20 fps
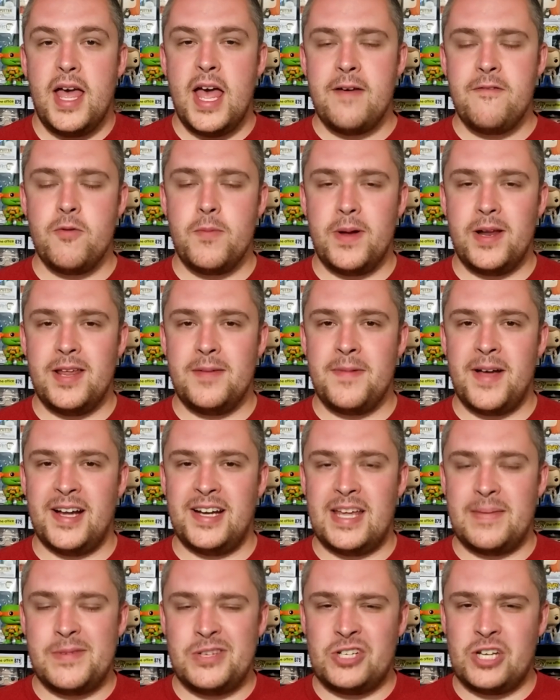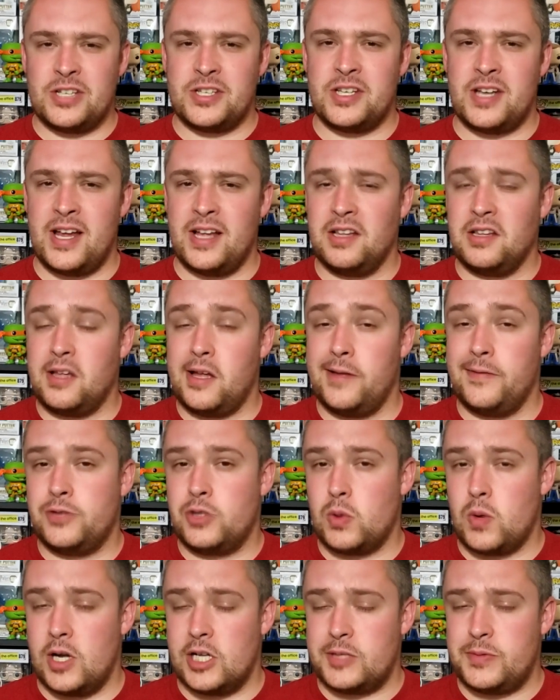everybody, my name is Justin. I love
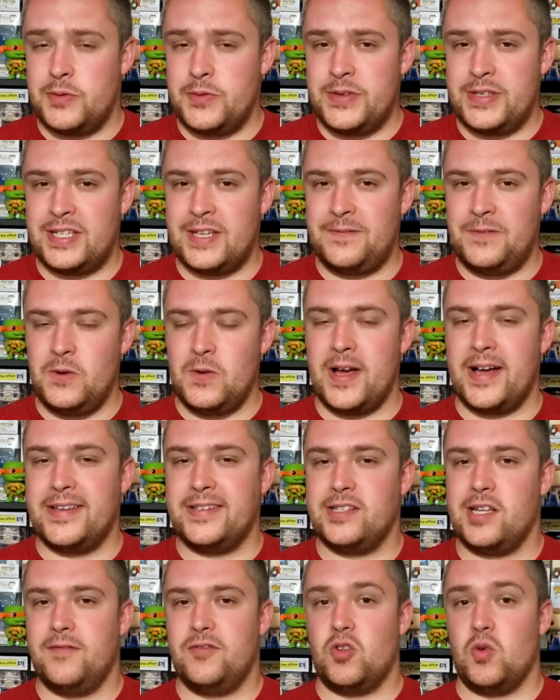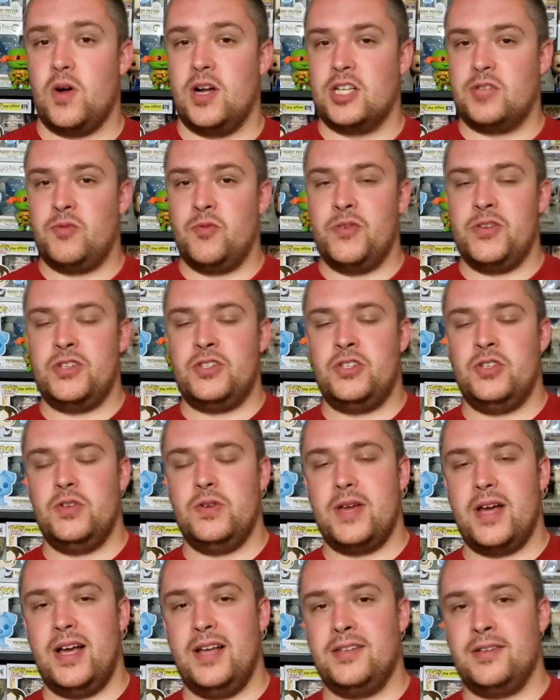to watch movies. If you guys love to watch movies too, you
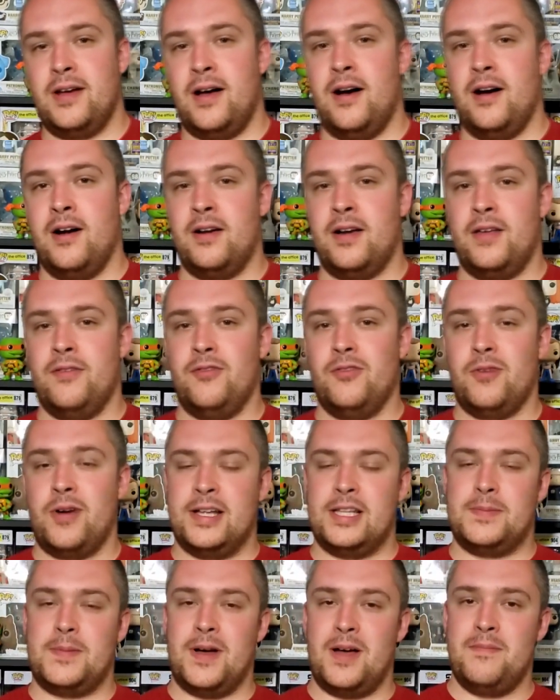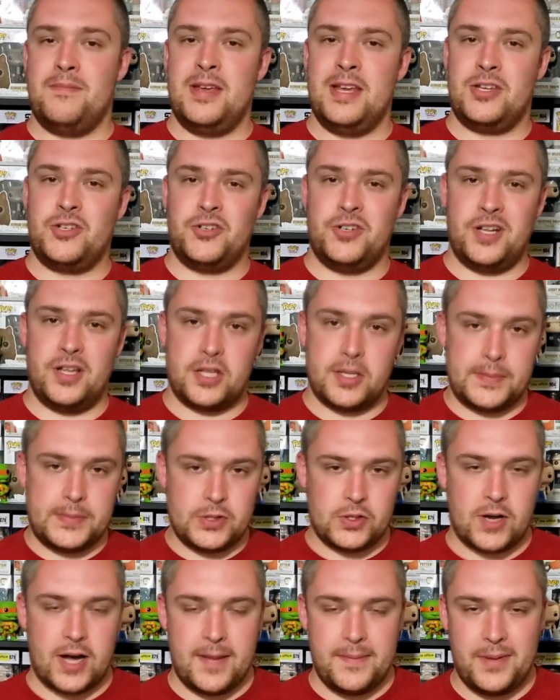guys are in the right spot. Make sure to hit the
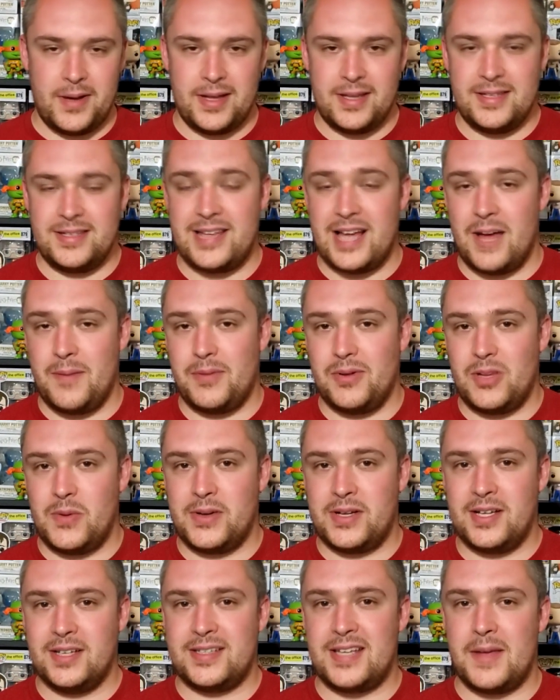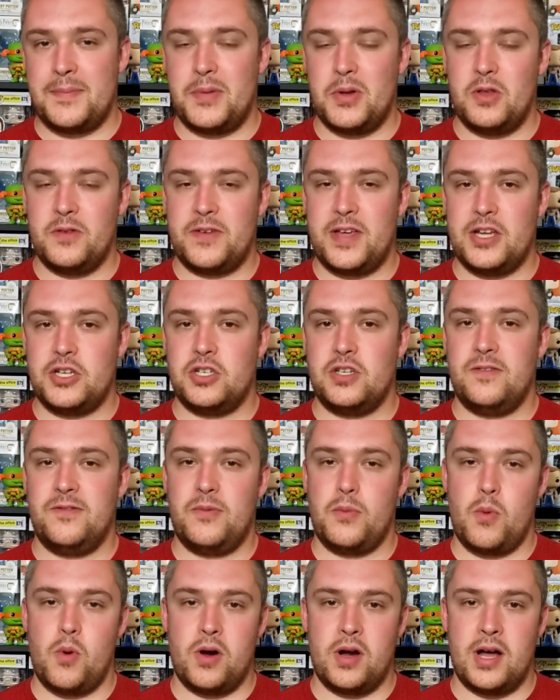subscribe button down below and click that bell notification for
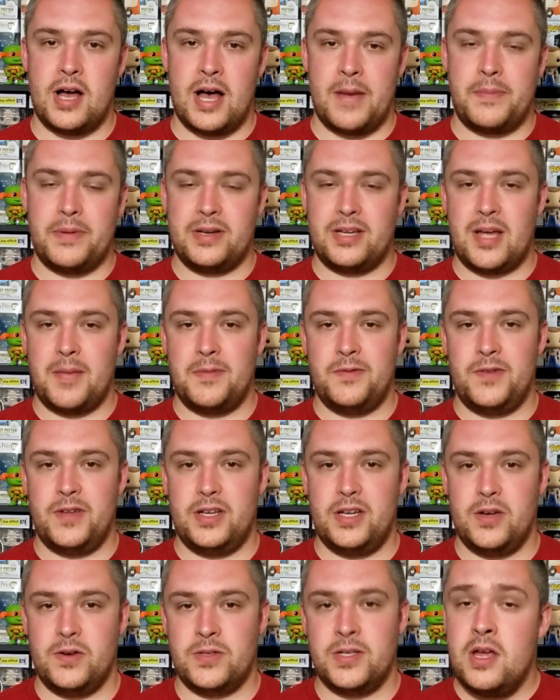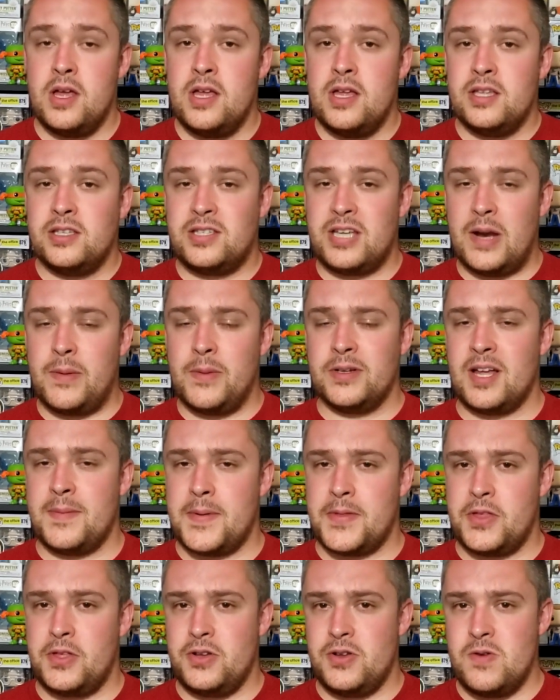more up and coming videos. Today we're going to talk
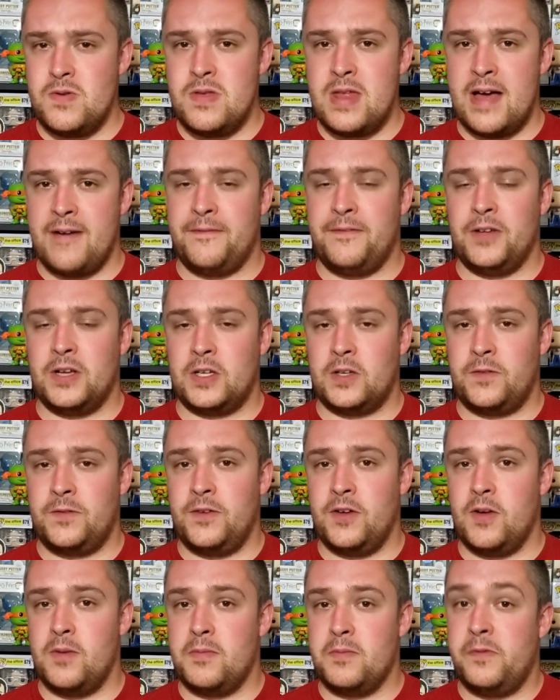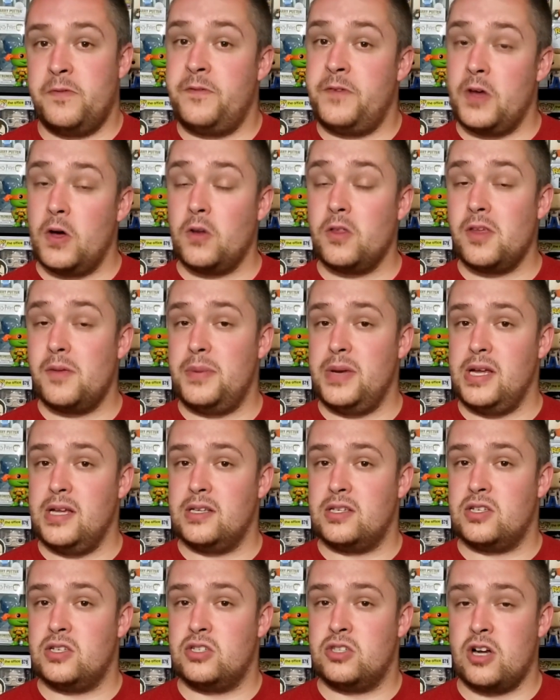about the new Netflix film, Fill the
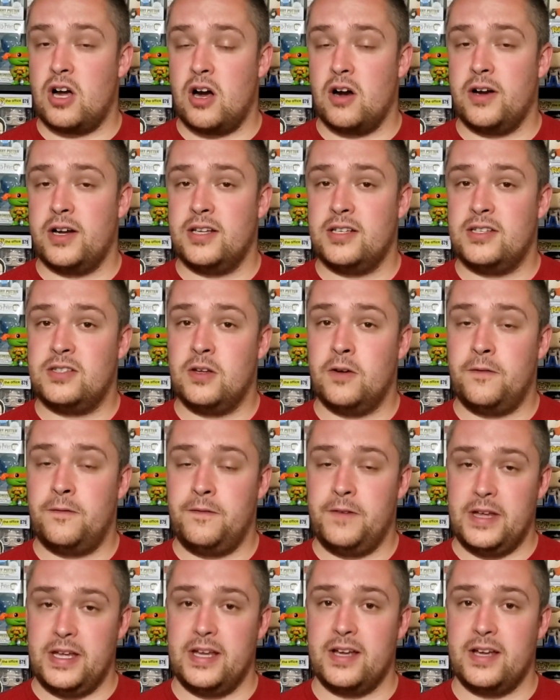Beat, starring Sofia